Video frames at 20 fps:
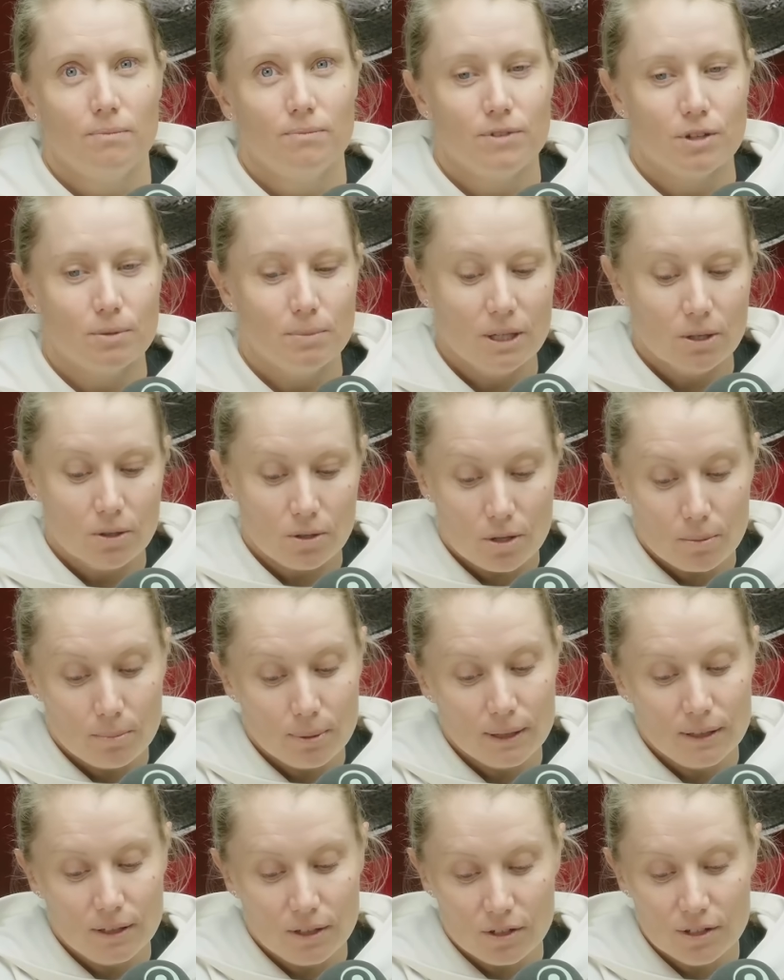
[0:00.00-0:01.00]
to be
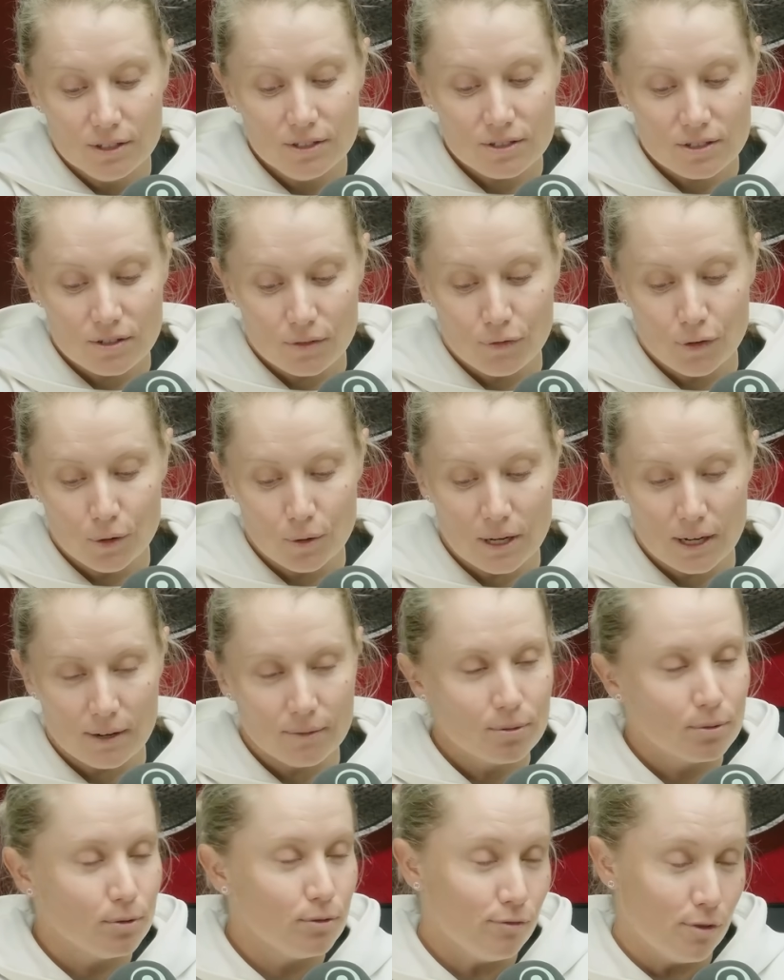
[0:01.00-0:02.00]
completely honest, to feel
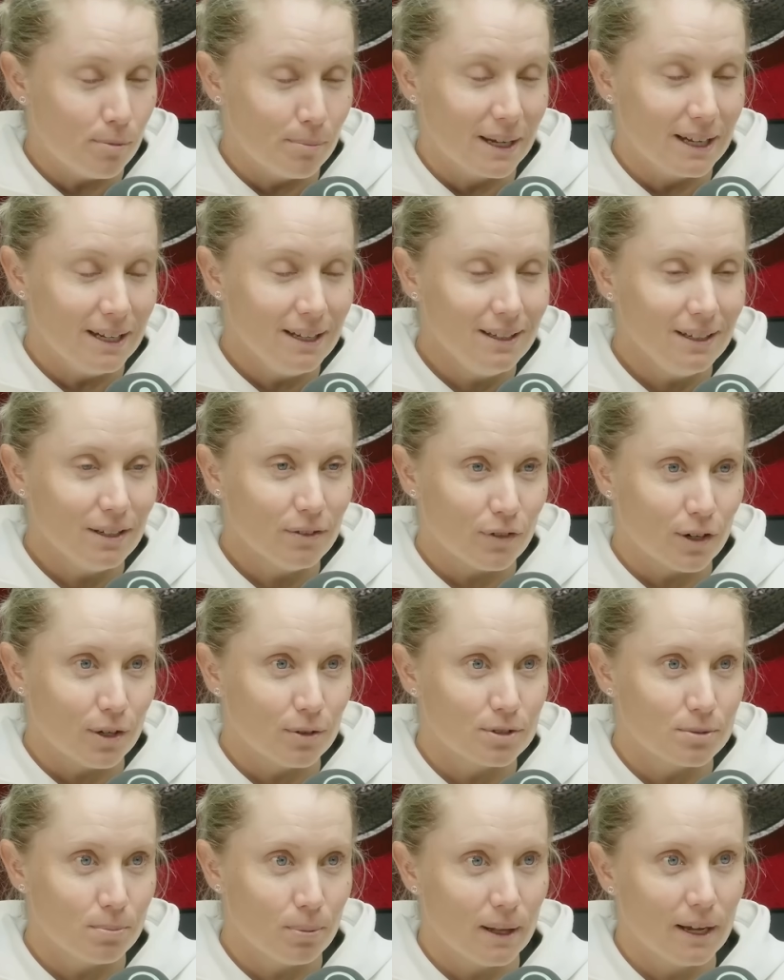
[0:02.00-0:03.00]
comfortable for me, if I
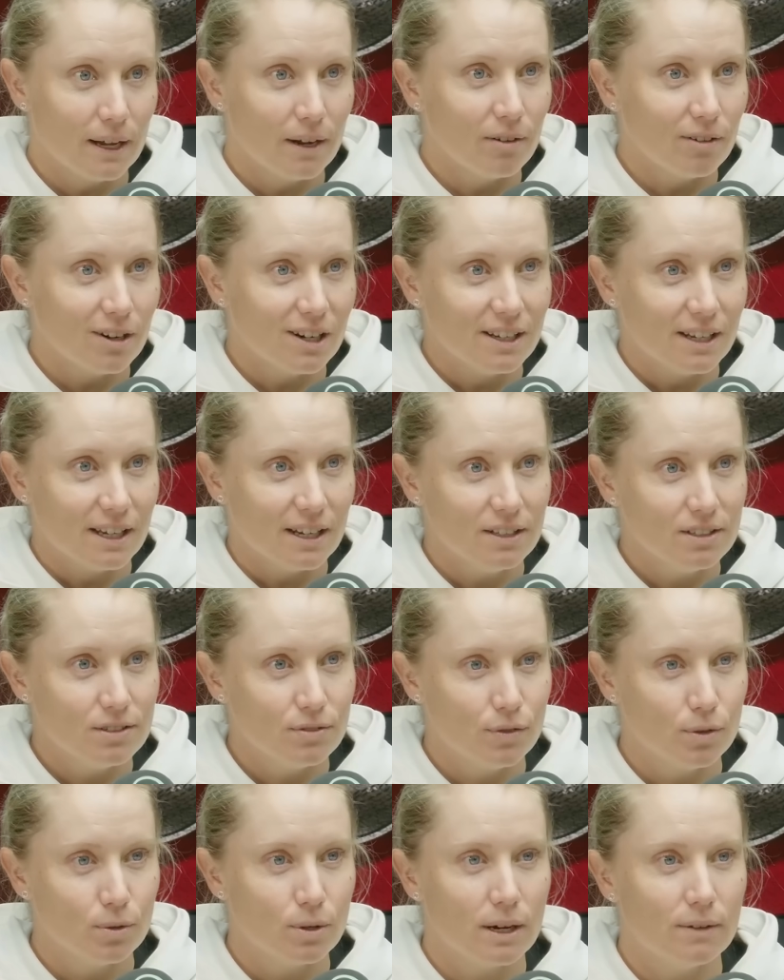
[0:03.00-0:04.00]
was a player right now, to
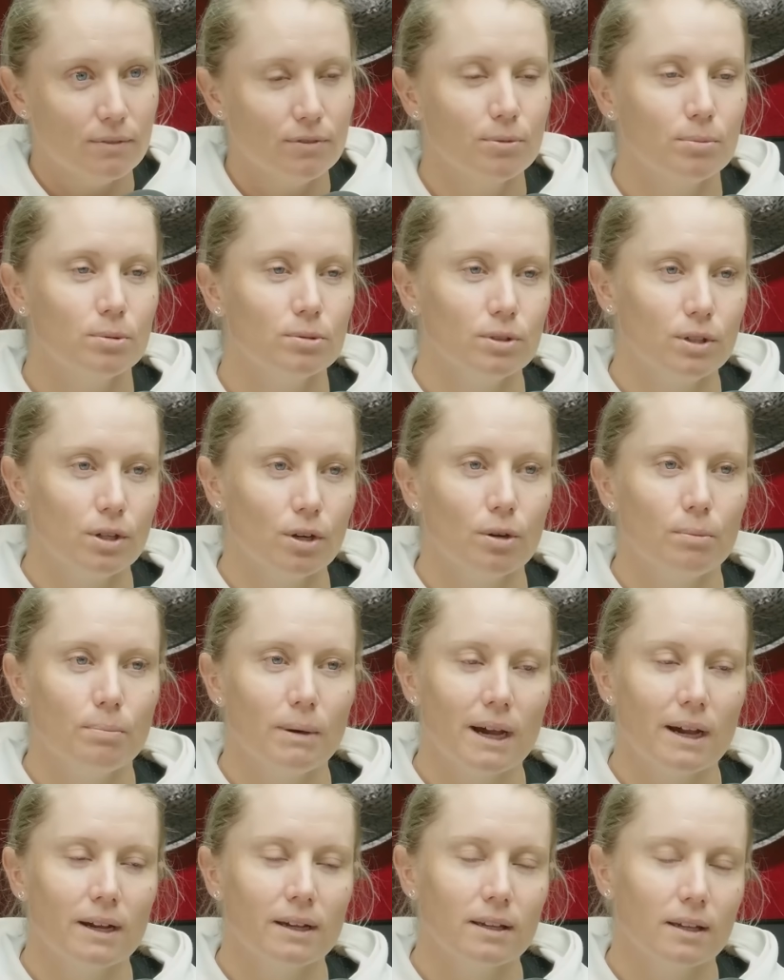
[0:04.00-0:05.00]
feel comfortable to go
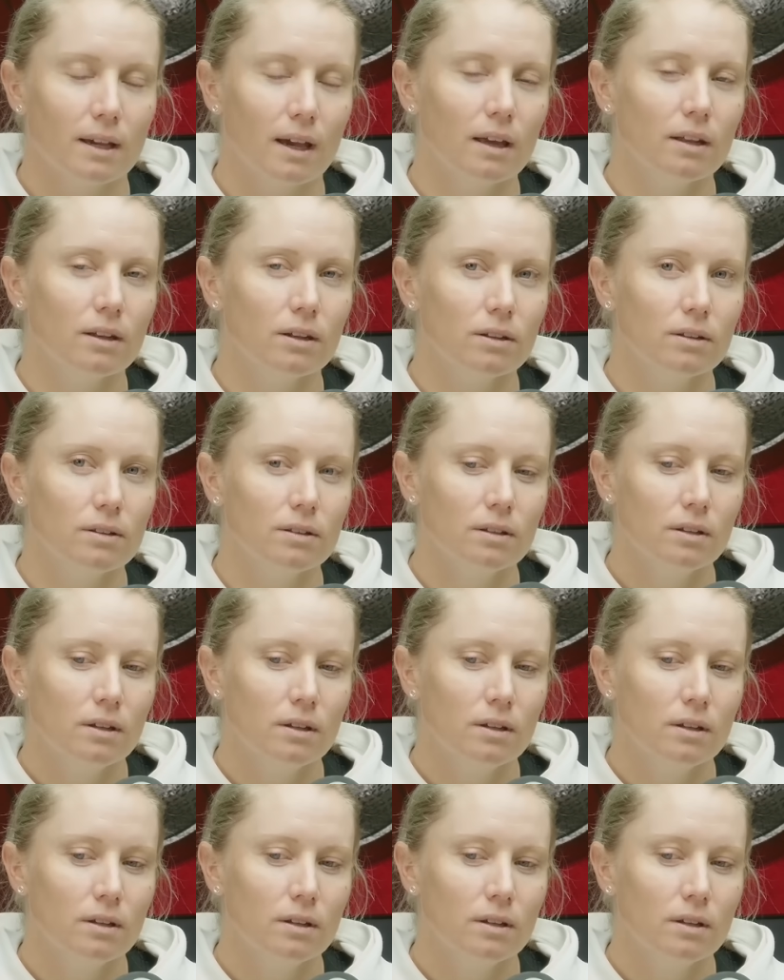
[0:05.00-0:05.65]
back and